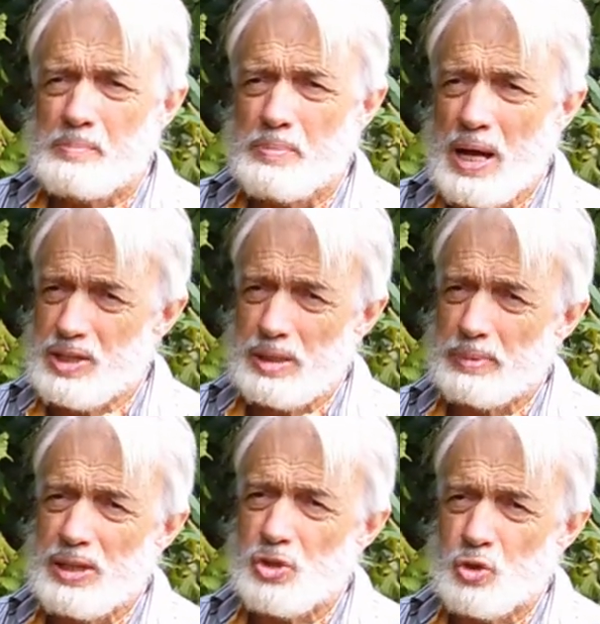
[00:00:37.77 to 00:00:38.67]

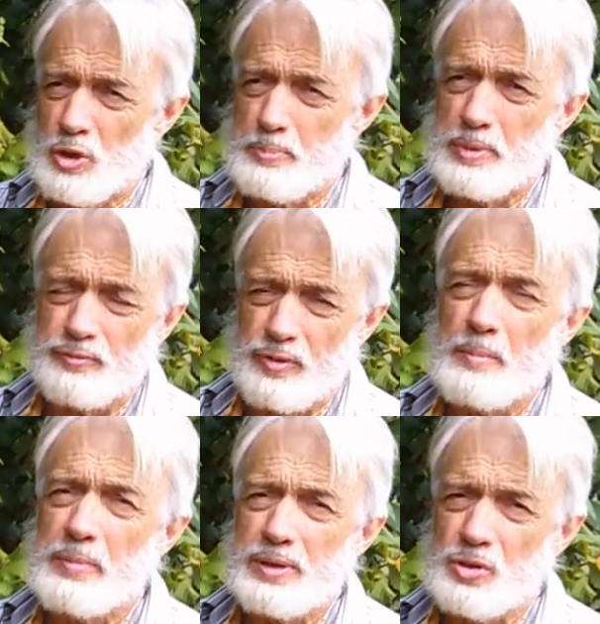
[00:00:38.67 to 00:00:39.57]
possibly stripped
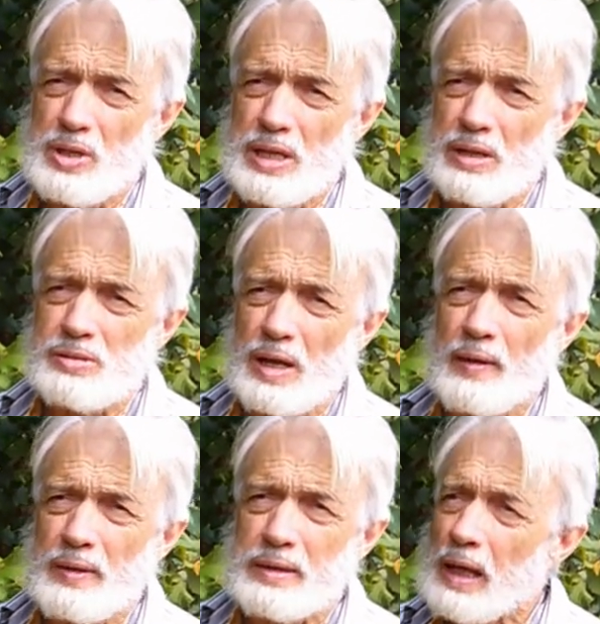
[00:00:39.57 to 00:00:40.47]
from the trees
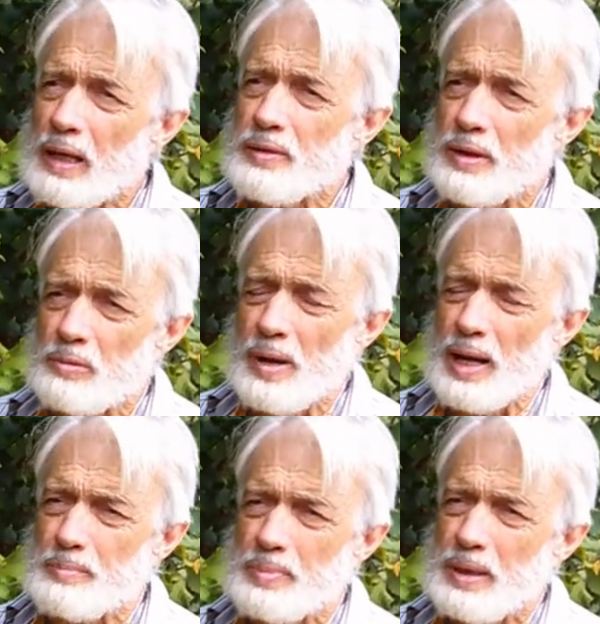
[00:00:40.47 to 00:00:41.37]
on the day they're
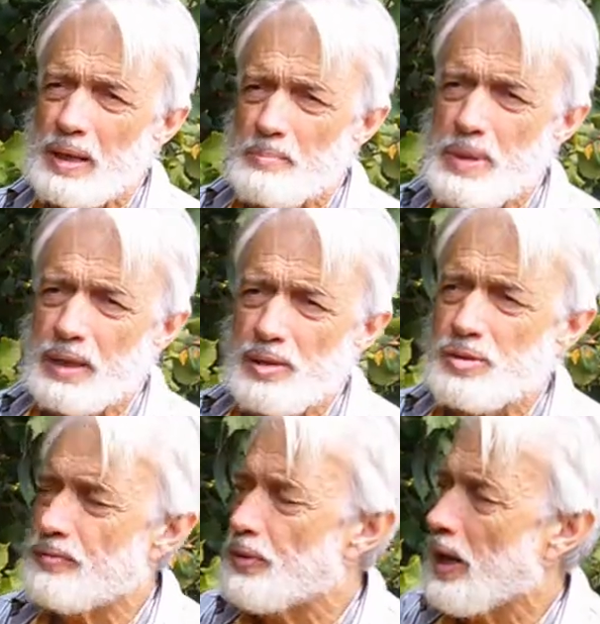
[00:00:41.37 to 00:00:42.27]
ripe. Because
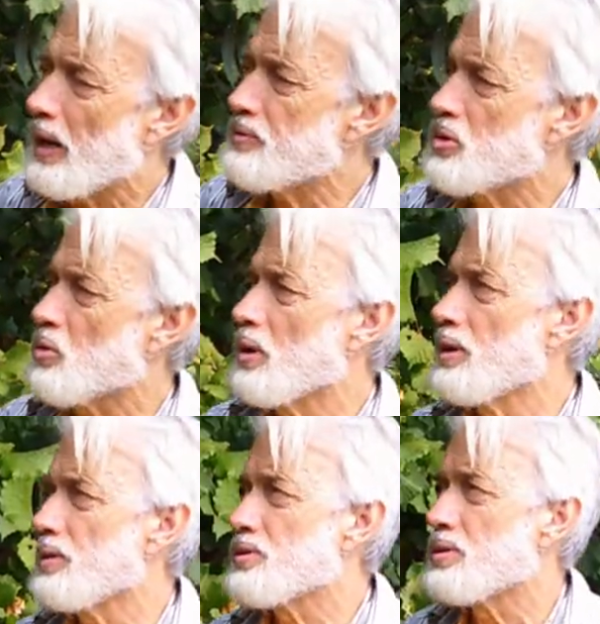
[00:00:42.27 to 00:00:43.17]
if you have
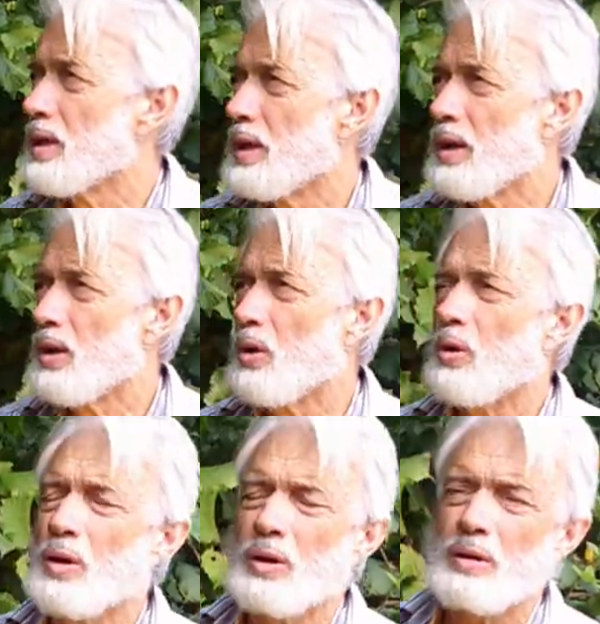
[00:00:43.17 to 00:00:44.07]
squirrels
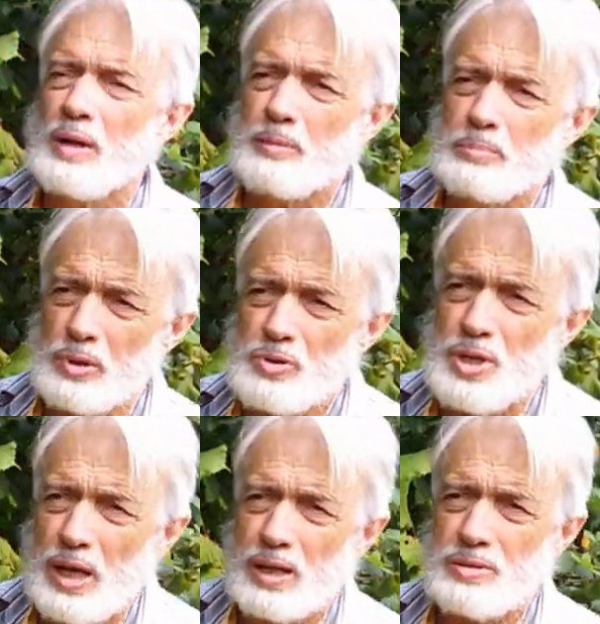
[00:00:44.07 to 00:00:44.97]
or blue
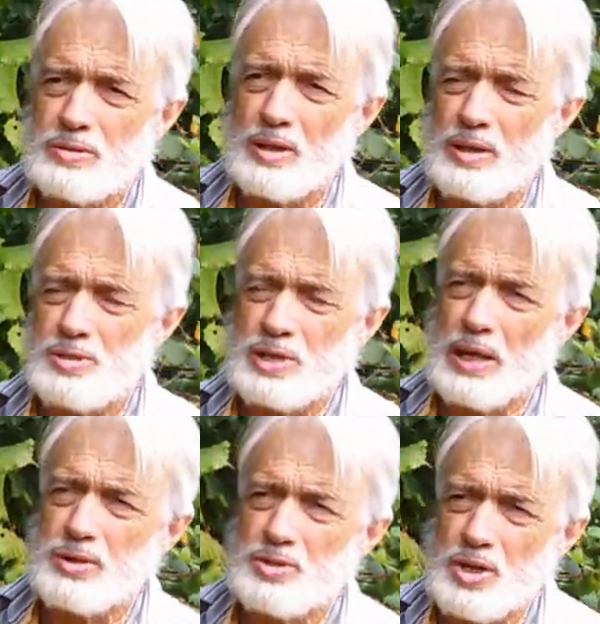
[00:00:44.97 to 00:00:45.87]
jays,
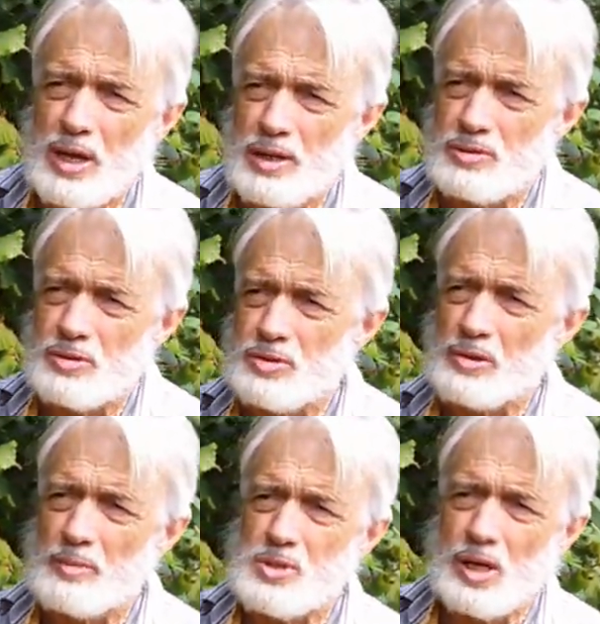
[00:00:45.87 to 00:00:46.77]
Steller's jays or
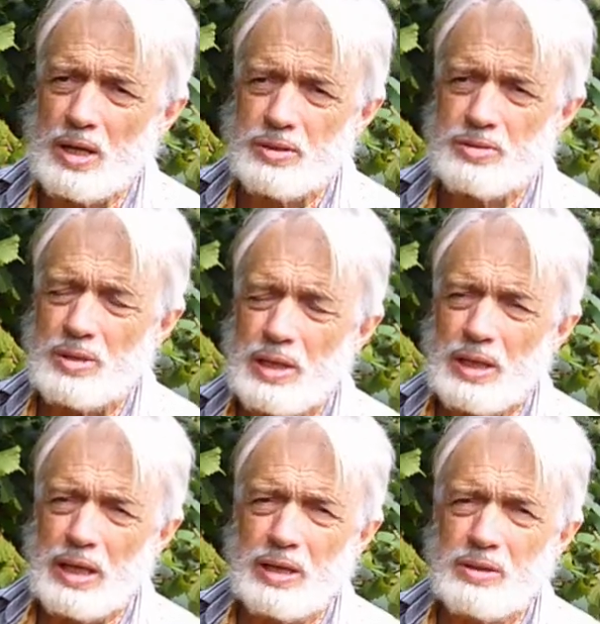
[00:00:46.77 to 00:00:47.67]
scrub jays
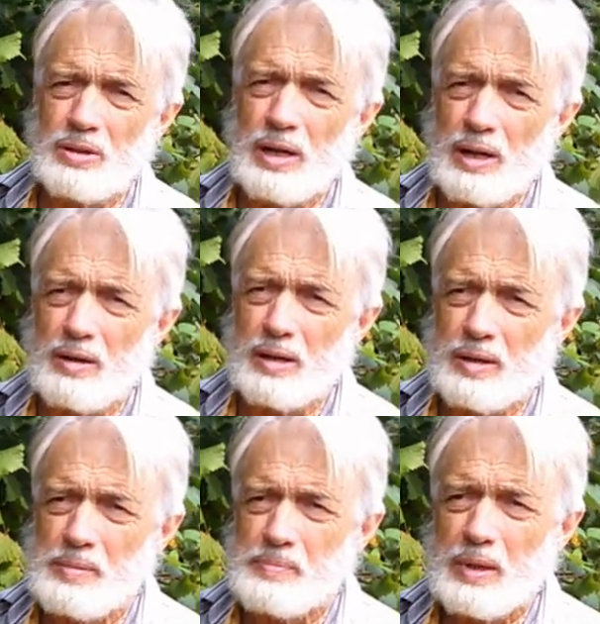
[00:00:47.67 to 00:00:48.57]
in your
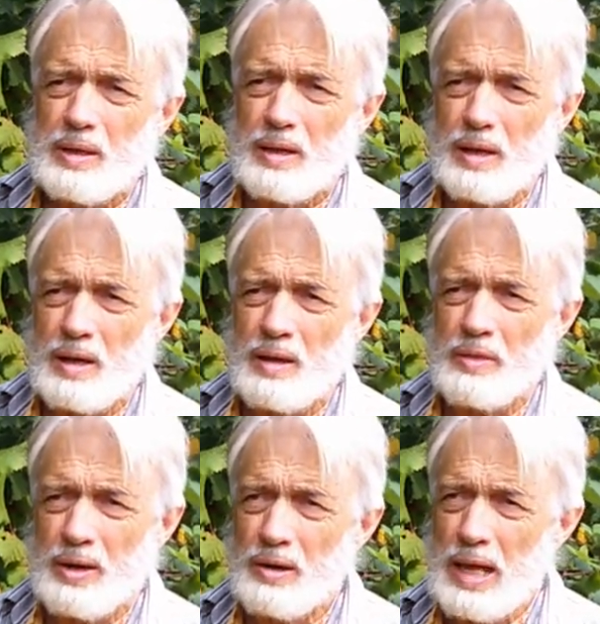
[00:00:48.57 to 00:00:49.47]
area,
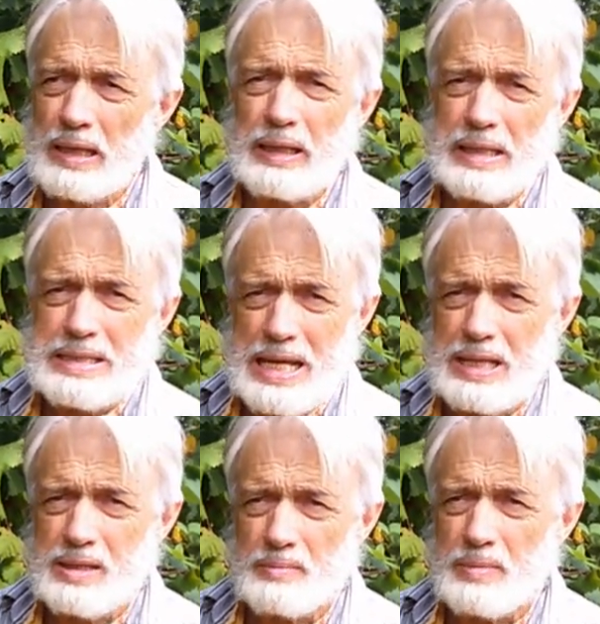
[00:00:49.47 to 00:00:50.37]
they're likely to
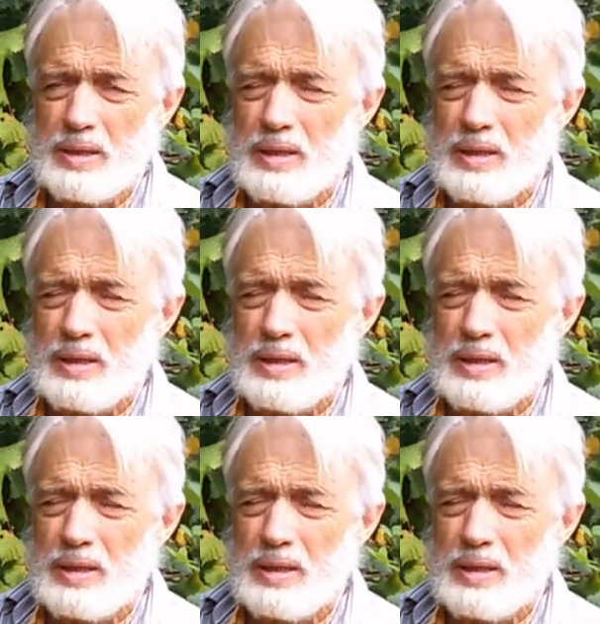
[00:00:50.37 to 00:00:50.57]
take them